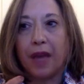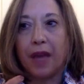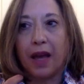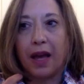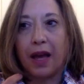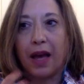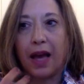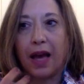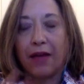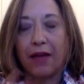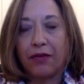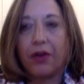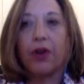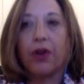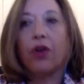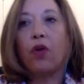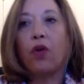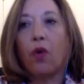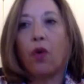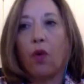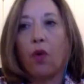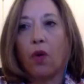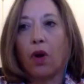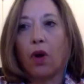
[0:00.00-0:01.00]
at their
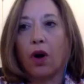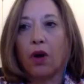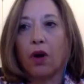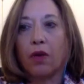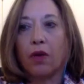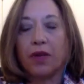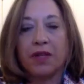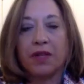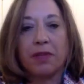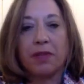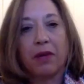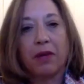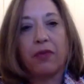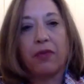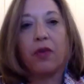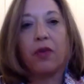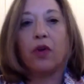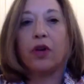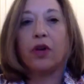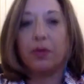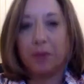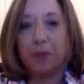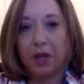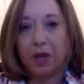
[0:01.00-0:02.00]
core respectful
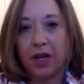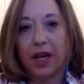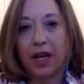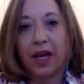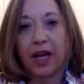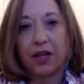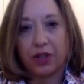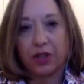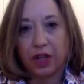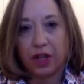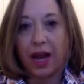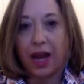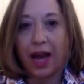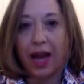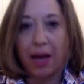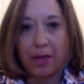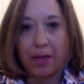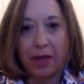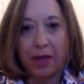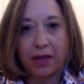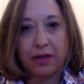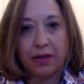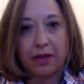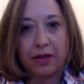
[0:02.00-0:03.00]
communication
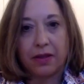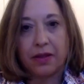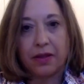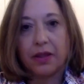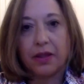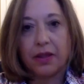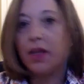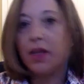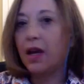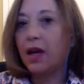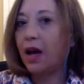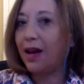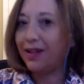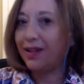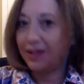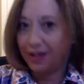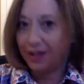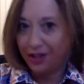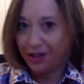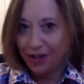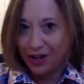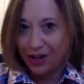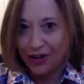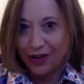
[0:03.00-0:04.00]
habits.
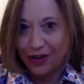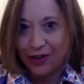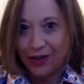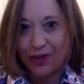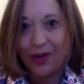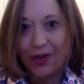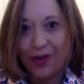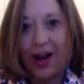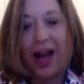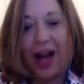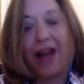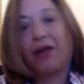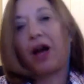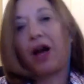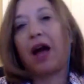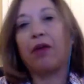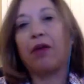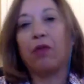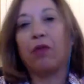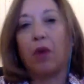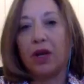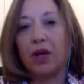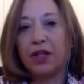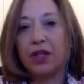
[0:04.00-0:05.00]
I
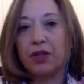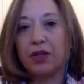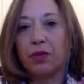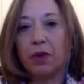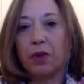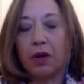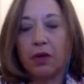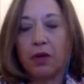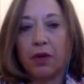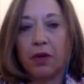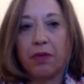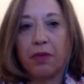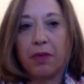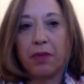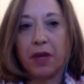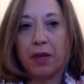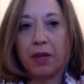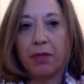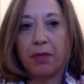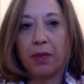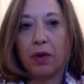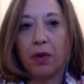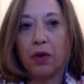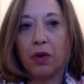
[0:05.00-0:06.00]
want to work with
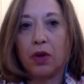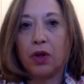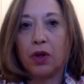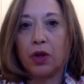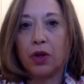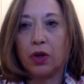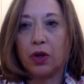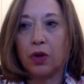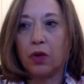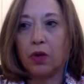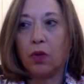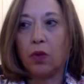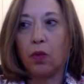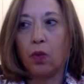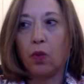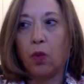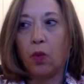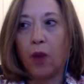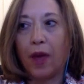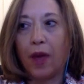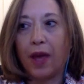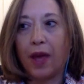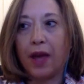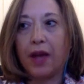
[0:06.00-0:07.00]
people who,
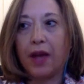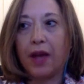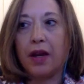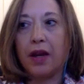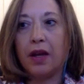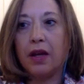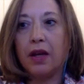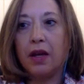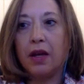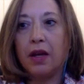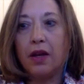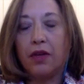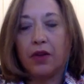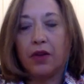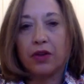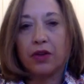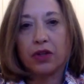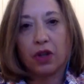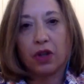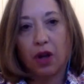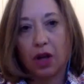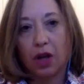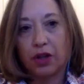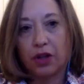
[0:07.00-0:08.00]
when there's
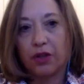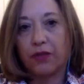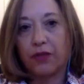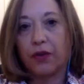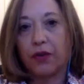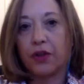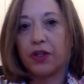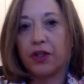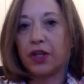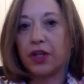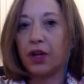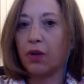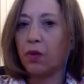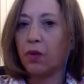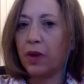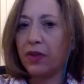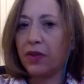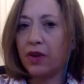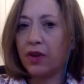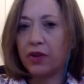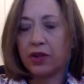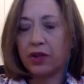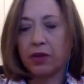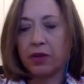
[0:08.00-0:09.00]
a controversy or when
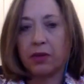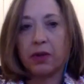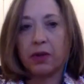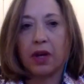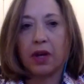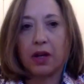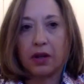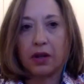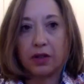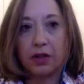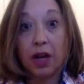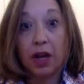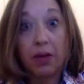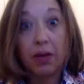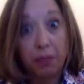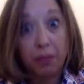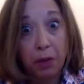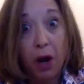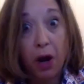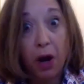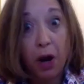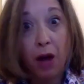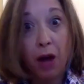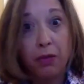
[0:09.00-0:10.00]
there's a tough
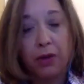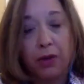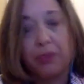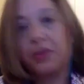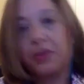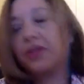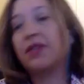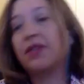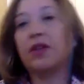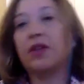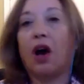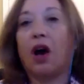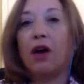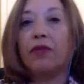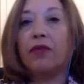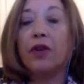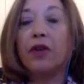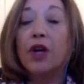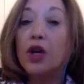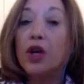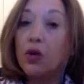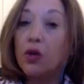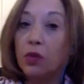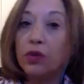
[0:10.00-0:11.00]
problem to solve,
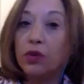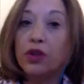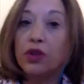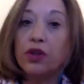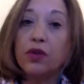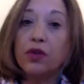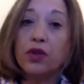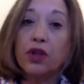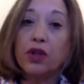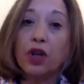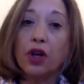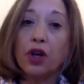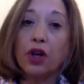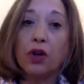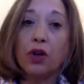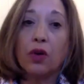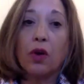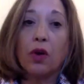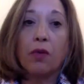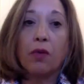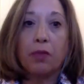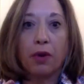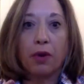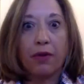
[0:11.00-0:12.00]
will do
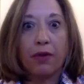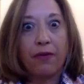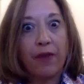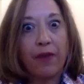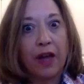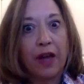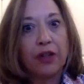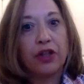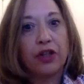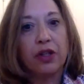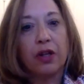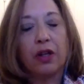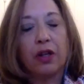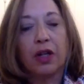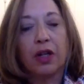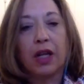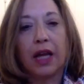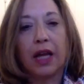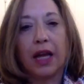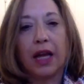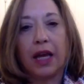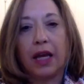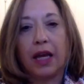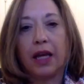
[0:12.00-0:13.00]
so
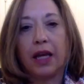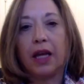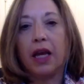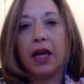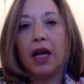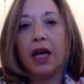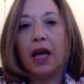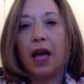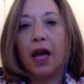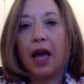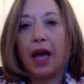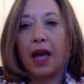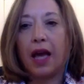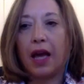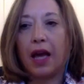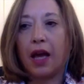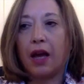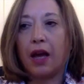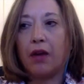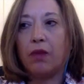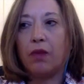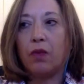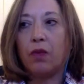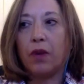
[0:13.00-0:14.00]
professionally
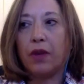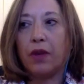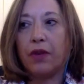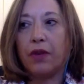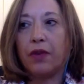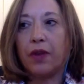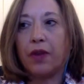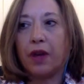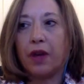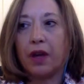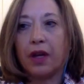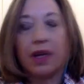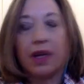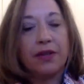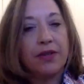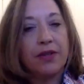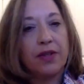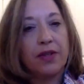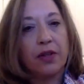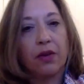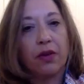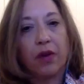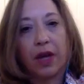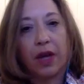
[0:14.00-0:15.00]
and with
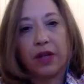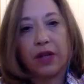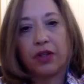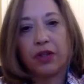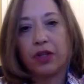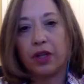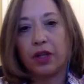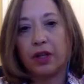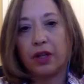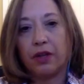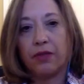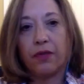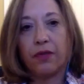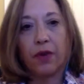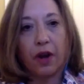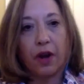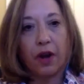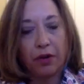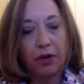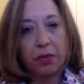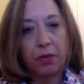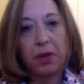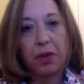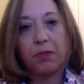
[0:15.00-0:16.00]
consideration for
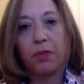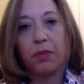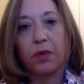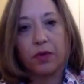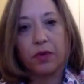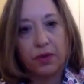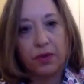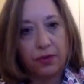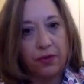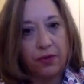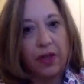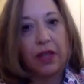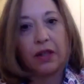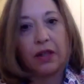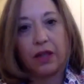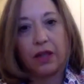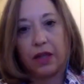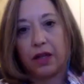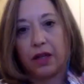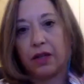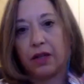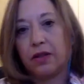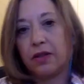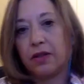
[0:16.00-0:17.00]
other people's
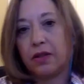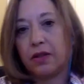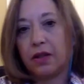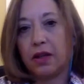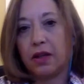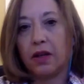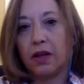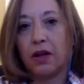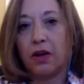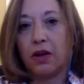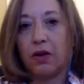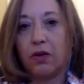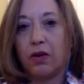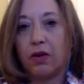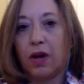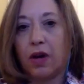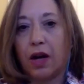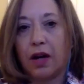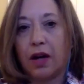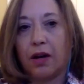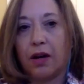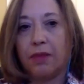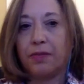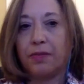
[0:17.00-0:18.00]
feelings.
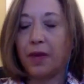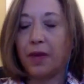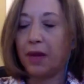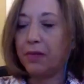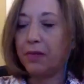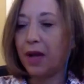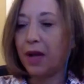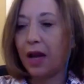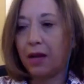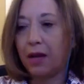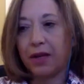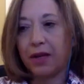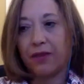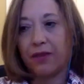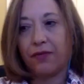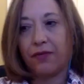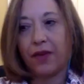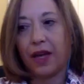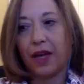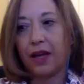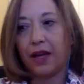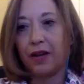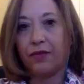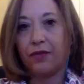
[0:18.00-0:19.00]
I'm not a big
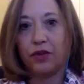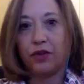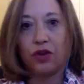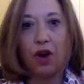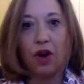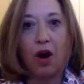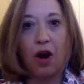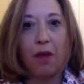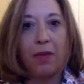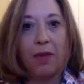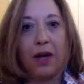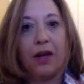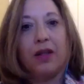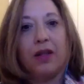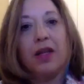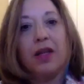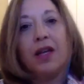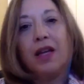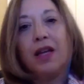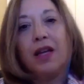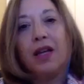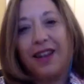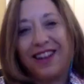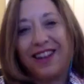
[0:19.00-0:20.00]
fan of drama.
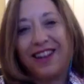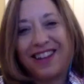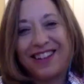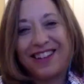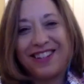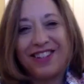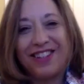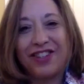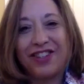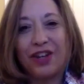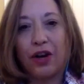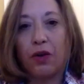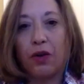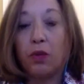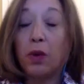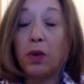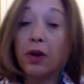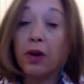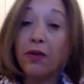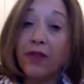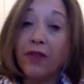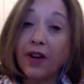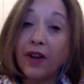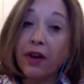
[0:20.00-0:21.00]
And so
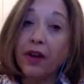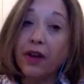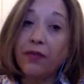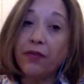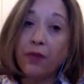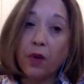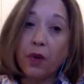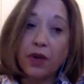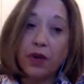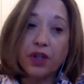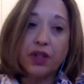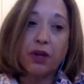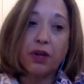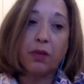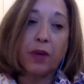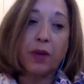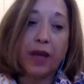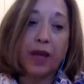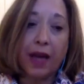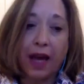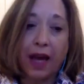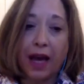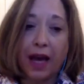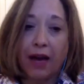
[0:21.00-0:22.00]
we're very fortunate. We
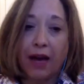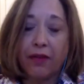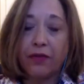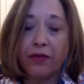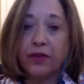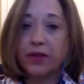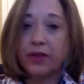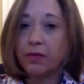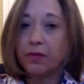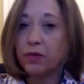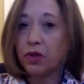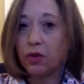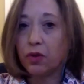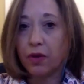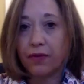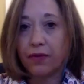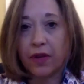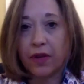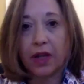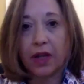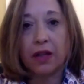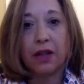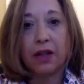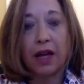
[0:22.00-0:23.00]
have some
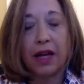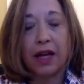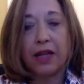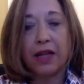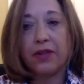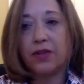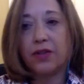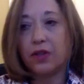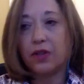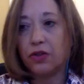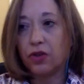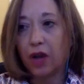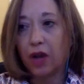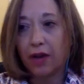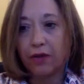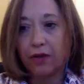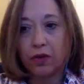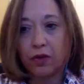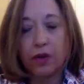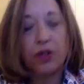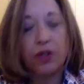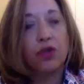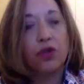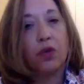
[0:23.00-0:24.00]
terrific clients in
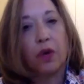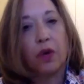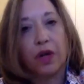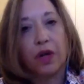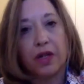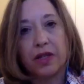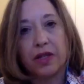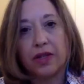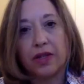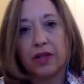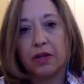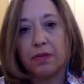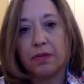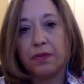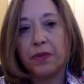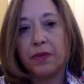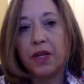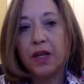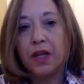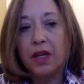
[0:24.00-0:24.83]
travel and tourism,